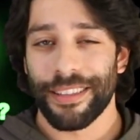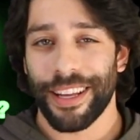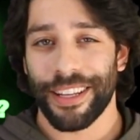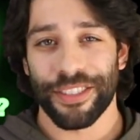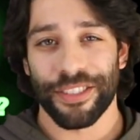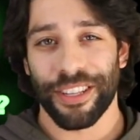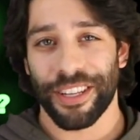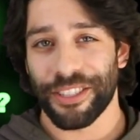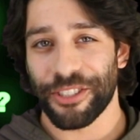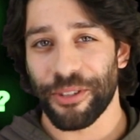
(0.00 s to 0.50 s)
I
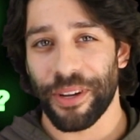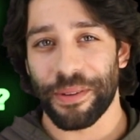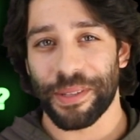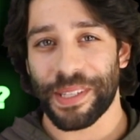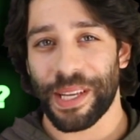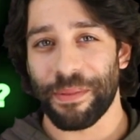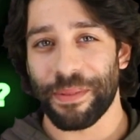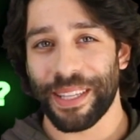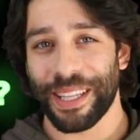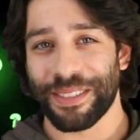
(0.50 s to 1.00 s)
just thought a train
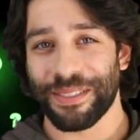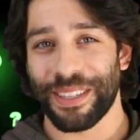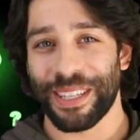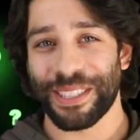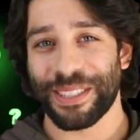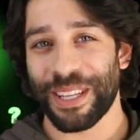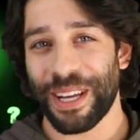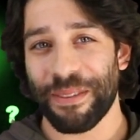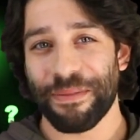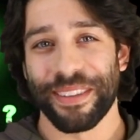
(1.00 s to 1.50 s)
was coming, that's why I
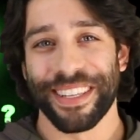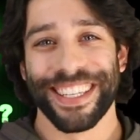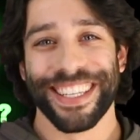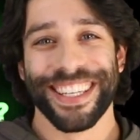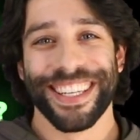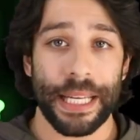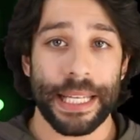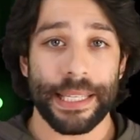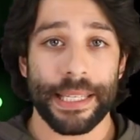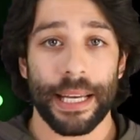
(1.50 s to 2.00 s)
stopped.
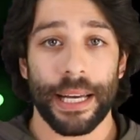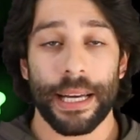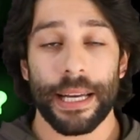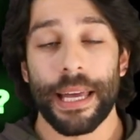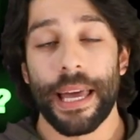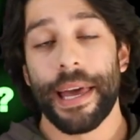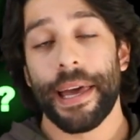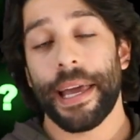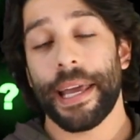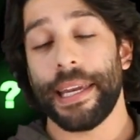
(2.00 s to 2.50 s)

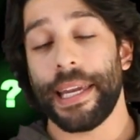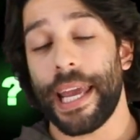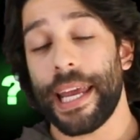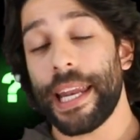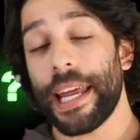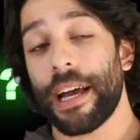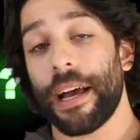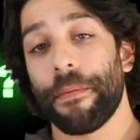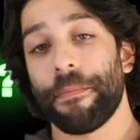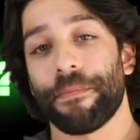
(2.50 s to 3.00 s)
Pizza and
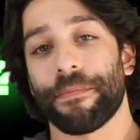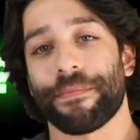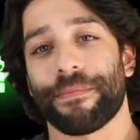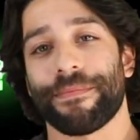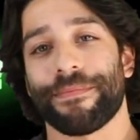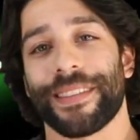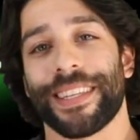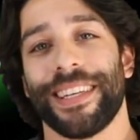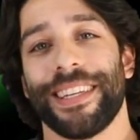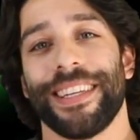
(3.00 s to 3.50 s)
eight.
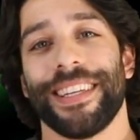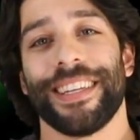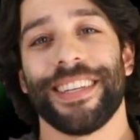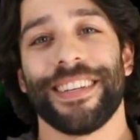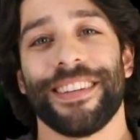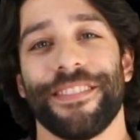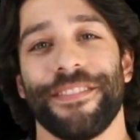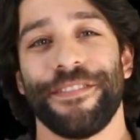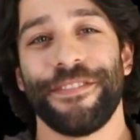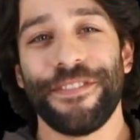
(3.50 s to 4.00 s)
Mm.
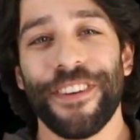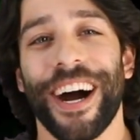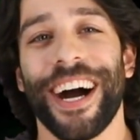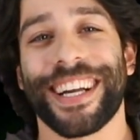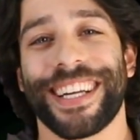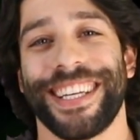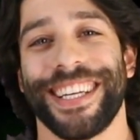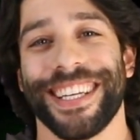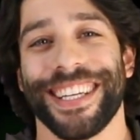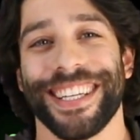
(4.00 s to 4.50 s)

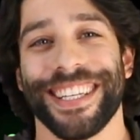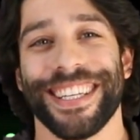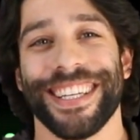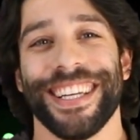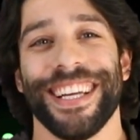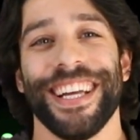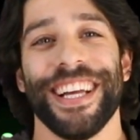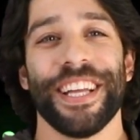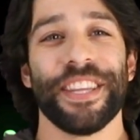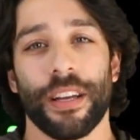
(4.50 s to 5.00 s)
Uh,
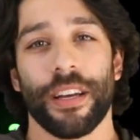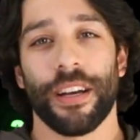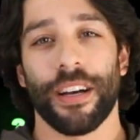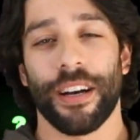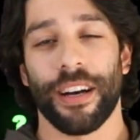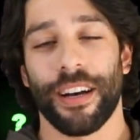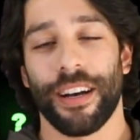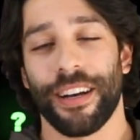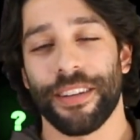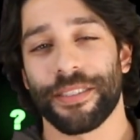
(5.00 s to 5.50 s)

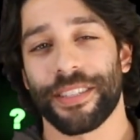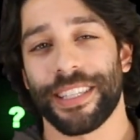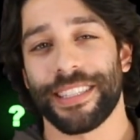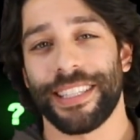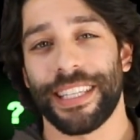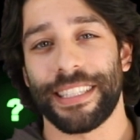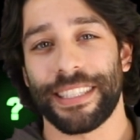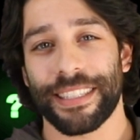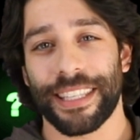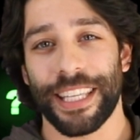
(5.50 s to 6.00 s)
I was gonna
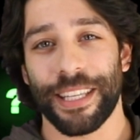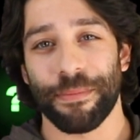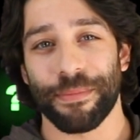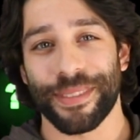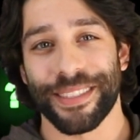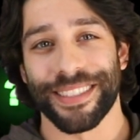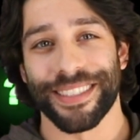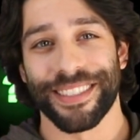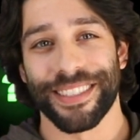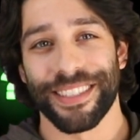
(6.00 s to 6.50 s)
say
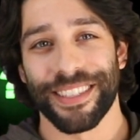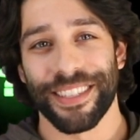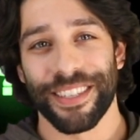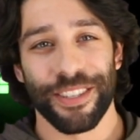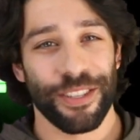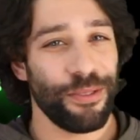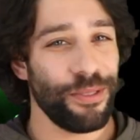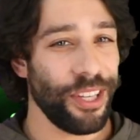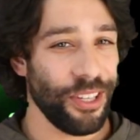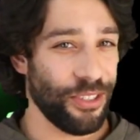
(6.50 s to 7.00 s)
schemes.
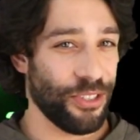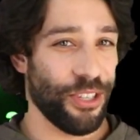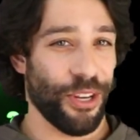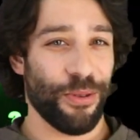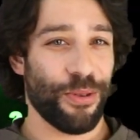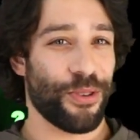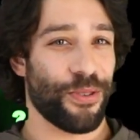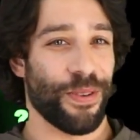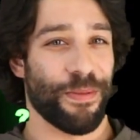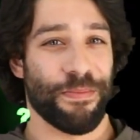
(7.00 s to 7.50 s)
Who says
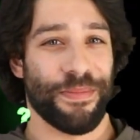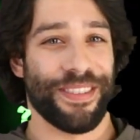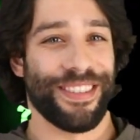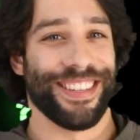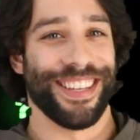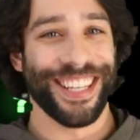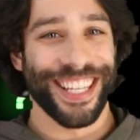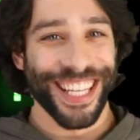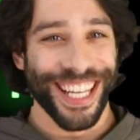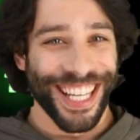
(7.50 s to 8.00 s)
nostrums?
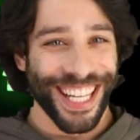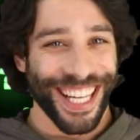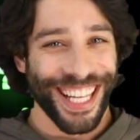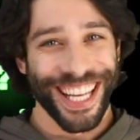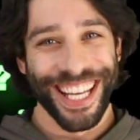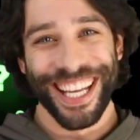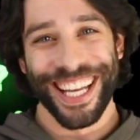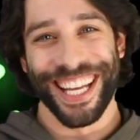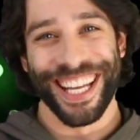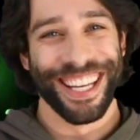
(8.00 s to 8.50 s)

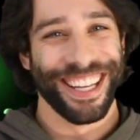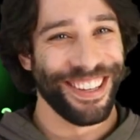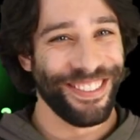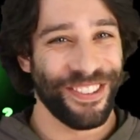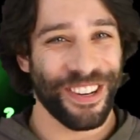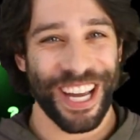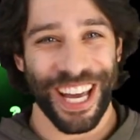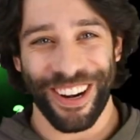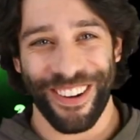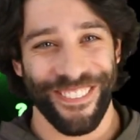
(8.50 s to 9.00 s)

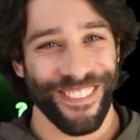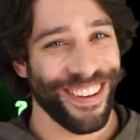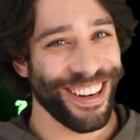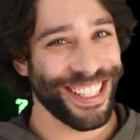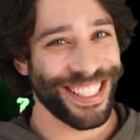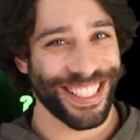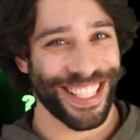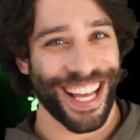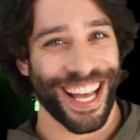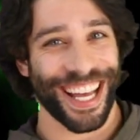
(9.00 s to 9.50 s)
What kind of word is